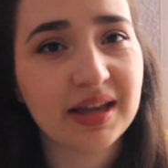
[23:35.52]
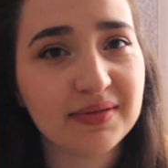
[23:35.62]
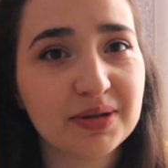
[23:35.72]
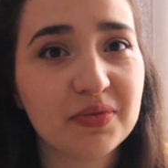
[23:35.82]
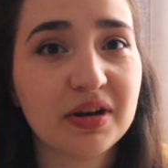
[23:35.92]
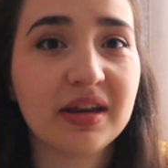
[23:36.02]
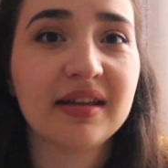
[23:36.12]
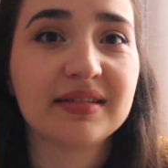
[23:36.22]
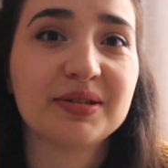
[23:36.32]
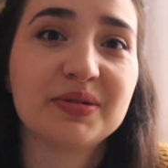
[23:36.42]
save some
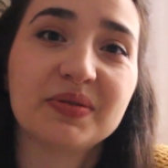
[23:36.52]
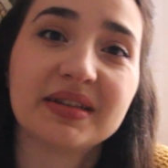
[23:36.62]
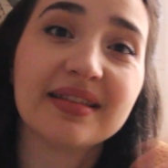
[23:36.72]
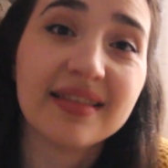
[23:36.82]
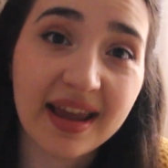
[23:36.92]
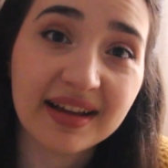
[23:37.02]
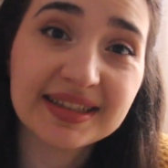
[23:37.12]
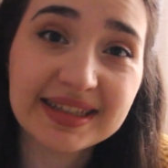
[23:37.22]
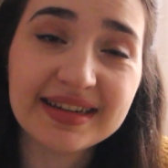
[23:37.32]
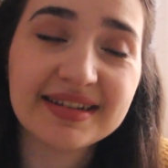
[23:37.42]
money to do it
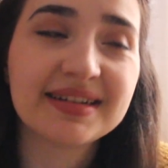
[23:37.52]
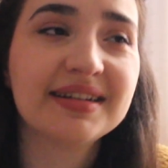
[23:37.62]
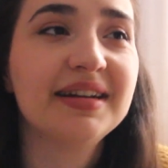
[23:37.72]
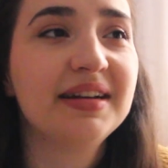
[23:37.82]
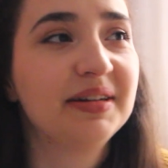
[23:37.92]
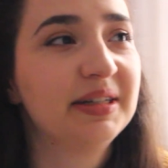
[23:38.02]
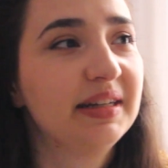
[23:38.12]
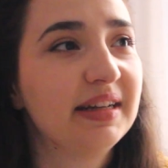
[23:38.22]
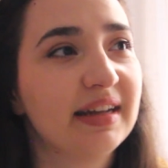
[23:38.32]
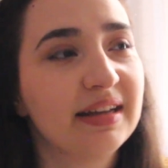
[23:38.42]
next year,
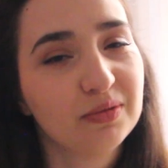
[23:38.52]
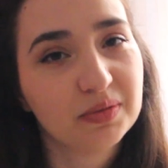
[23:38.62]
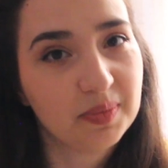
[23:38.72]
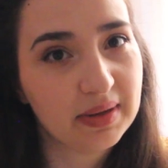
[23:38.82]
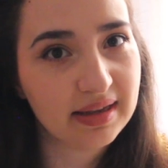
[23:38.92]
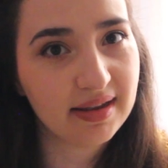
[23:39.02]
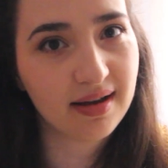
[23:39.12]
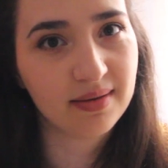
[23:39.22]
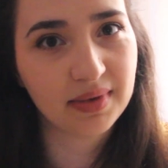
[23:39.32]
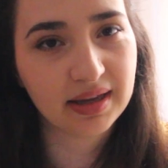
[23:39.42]
it would be
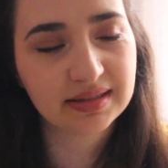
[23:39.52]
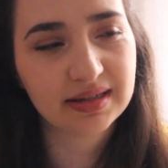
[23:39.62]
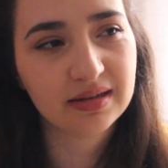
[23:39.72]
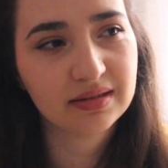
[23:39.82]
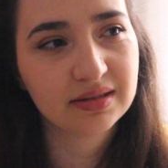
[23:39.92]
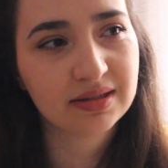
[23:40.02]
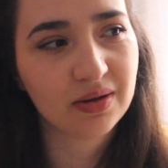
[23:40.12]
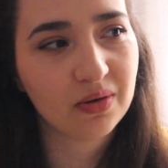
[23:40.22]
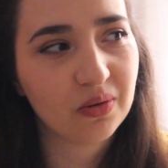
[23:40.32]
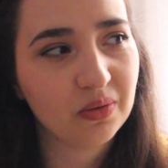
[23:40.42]
amazing.
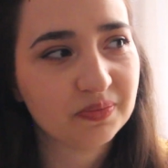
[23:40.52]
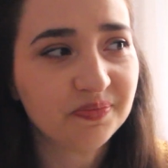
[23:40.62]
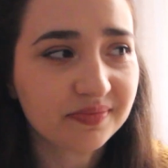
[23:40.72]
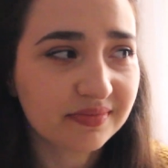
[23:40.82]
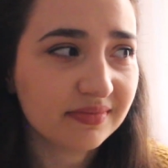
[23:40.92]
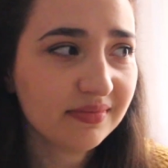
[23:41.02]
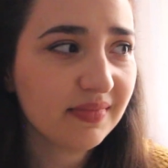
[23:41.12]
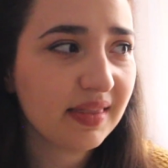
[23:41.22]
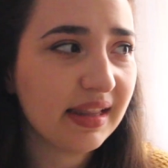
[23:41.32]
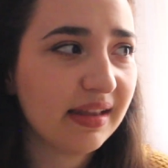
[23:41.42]
So
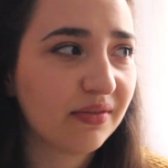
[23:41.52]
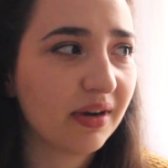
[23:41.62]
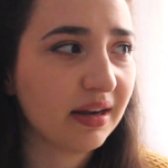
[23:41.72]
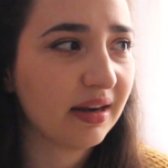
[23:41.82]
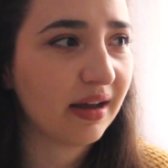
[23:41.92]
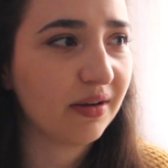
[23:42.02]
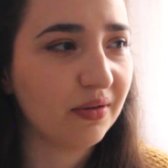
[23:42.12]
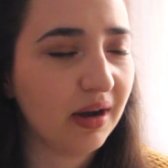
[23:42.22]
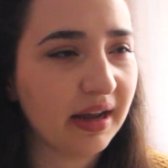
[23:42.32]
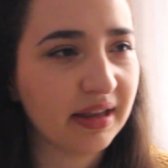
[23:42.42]
right
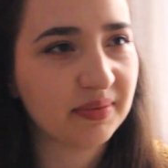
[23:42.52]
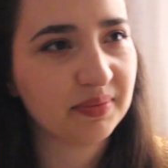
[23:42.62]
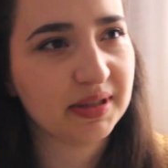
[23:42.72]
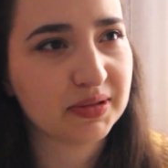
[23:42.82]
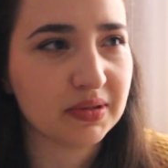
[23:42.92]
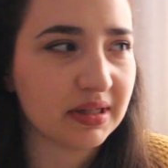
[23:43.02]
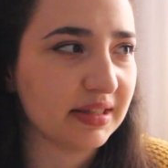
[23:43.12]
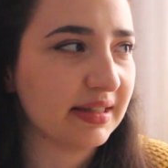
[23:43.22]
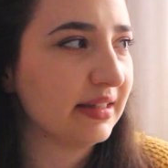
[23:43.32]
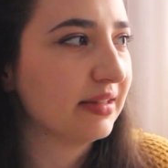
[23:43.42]
now I am
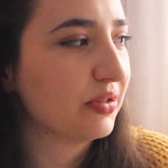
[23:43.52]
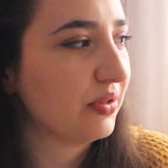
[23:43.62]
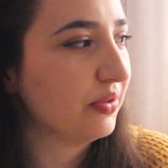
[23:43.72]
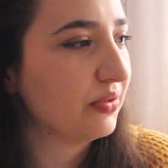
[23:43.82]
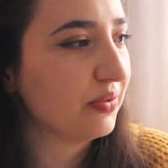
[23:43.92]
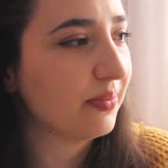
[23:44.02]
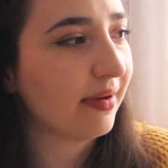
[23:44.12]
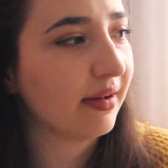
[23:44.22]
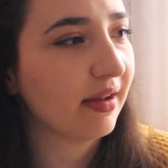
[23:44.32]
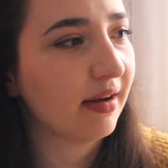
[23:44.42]
visualizing to do
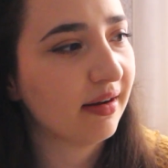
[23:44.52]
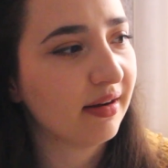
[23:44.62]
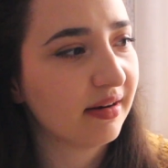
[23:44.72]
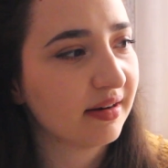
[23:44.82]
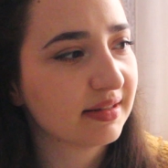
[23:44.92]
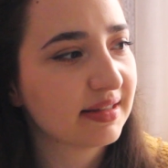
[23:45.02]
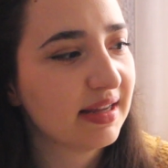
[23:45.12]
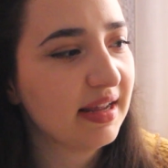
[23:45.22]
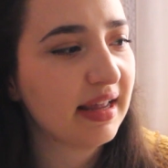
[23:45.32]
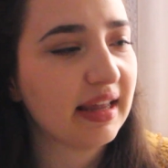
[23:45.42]
my art
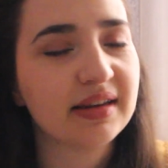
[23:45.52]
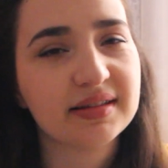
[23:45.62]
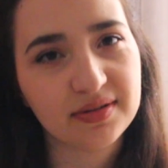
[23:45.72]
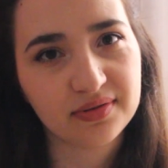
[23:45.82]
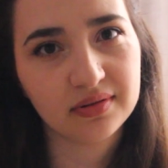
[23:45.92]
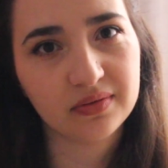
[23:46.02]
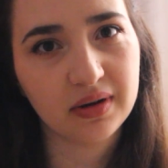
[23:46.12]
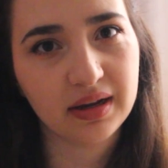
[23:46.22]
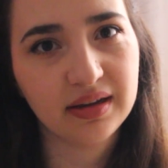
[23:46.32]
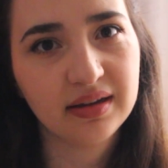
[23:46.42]
in a different
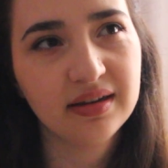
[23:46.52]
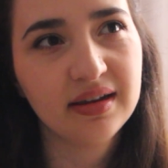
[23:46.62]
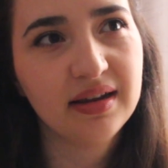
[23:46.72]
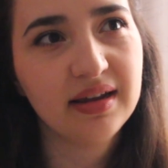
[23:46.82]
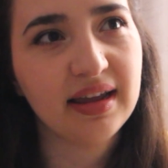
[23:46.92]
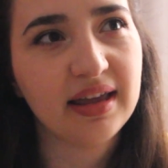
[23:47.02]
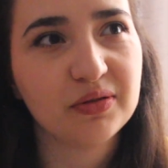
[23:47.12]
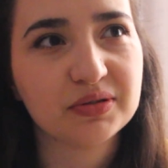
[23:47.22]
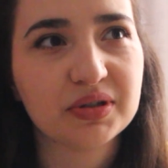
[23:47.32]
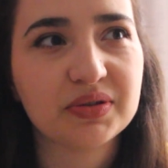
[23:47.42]
way, and
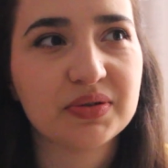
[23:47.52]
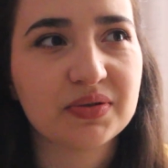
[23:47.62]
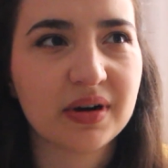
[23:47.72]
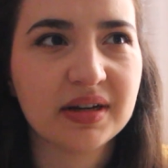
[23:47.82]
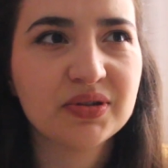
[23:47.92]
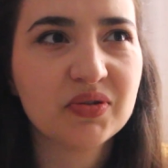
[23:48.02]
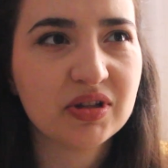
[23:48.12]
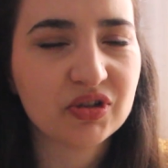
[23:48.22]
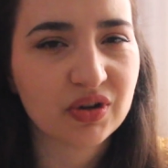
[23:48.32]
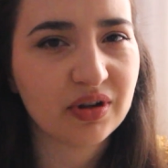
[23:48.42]
also to try to
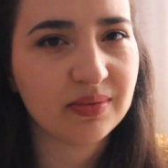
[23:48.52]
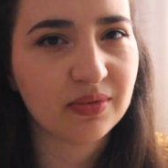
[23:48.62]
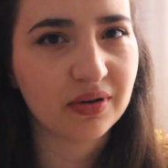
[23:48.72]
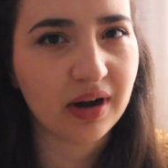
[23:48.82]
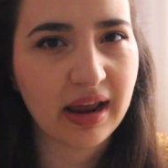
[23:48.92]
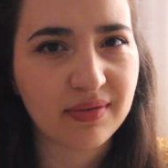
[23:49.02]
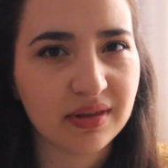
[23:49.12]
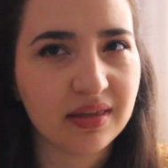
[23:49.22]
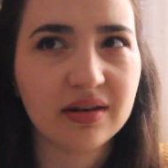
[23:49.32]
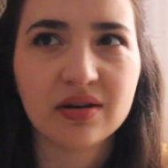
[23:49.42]
enjoy more
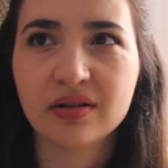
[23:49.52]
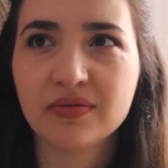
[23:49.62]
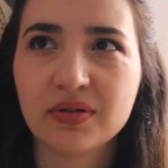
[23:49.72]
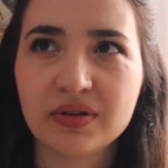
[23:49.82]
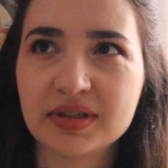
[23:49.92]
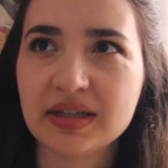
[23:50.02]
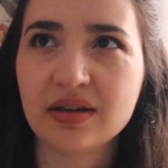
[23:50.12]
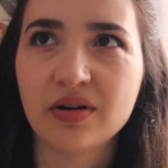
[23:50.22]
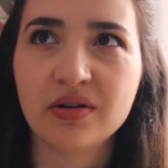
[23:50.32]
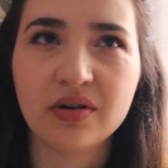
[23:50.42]
everything, not
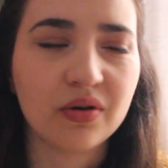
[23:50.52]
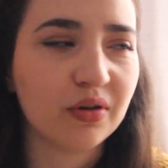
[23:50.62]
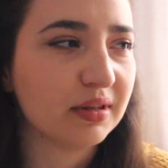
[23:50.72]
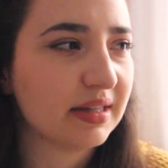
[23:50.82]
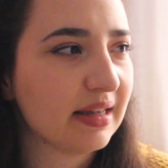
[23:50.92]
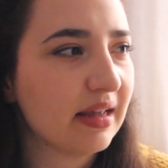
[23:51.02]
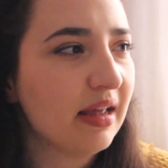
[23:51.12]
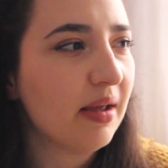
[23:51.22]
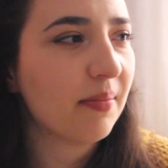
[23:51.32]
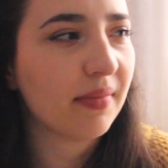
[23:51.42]
focusing on all the
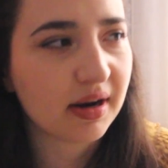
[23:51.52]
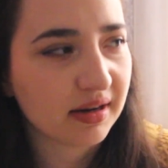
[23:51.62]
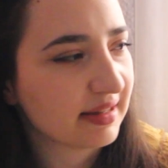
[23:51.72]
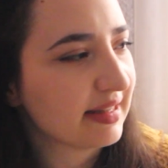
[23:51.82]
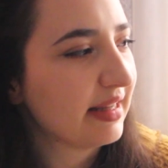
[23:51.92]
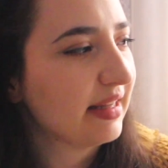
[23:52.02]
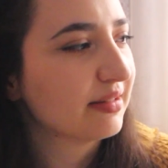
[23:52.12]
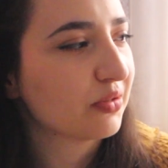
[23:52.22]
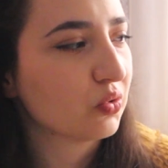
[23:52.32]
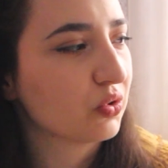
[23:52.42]

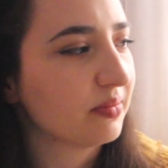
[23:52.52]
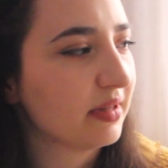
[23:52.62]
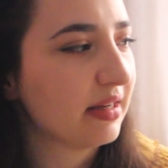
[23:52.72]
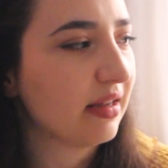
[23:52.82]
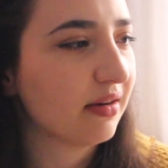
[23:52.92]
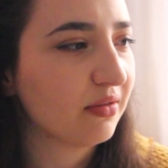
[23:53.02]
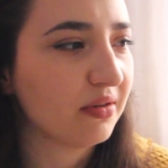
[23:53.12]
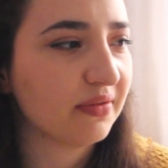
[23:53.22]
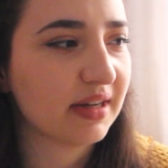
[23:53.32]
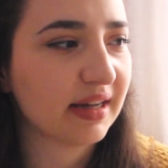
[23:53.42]
marketing, social media and all
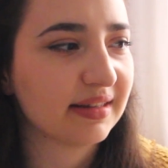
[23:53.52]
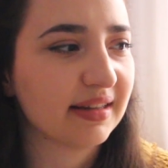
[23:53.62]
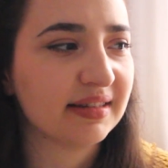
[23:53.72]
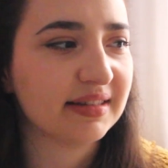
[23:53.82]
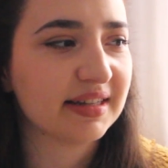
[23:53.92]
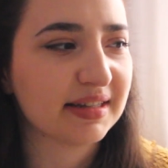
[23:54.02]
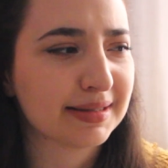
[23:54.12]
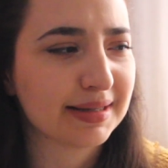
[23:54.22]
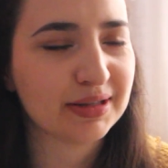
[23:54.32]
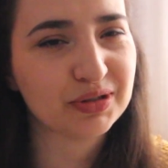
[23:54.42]
of that, and
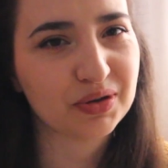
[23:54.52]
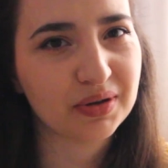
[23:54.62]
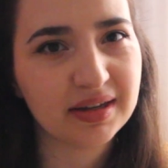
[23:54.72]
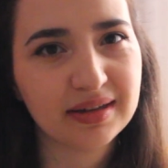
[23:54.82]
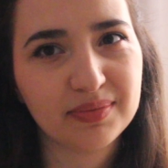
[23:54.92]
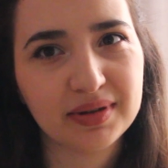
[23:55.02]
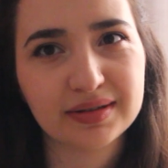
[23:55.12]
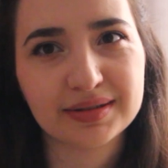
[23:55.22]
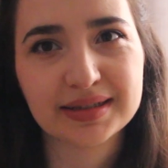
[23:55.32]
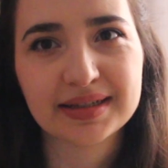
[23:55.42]
just enjoy it,
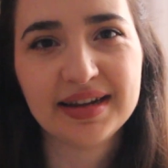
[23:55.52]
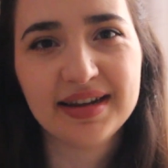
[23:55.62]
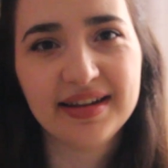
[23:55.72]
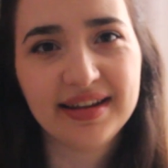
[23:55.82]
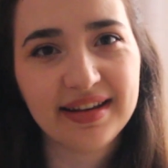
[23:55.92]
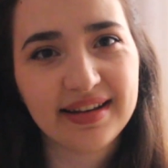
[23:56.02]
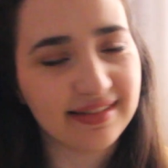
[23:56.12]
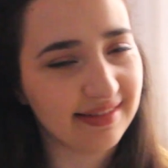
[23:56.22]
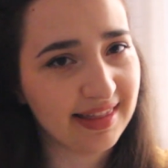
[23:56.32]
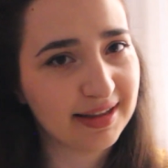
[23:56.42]
because
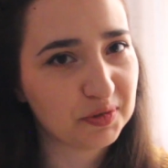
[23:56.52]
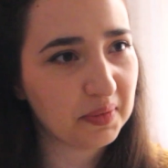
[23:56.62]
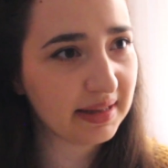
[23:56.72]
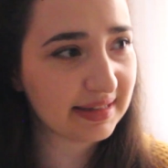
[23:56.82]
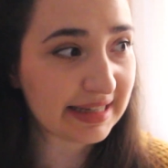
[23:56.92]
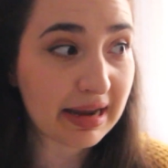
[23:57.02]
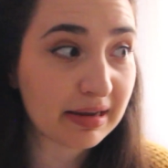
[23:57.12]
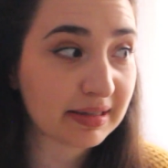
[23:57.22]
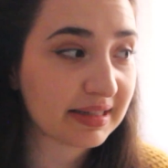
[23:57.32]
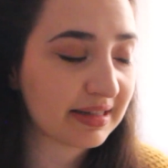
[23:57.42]
things will
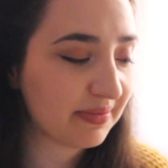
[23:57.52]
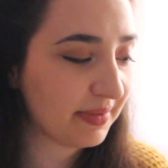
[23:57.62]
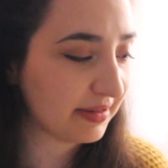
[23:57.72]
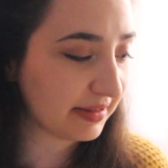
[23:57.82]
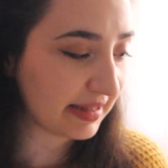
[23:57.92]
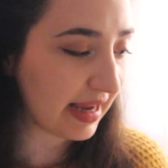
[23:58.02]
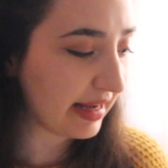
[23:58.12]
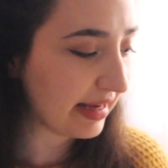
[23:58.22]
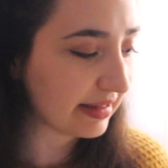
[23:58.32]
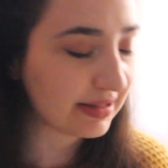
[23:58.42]
change, because
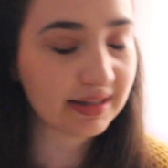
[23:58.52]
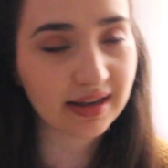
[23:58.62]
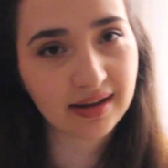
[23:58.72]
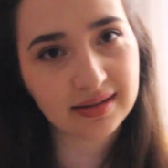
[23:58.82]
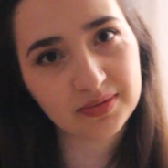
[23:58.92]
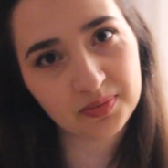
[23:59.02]
I need to get a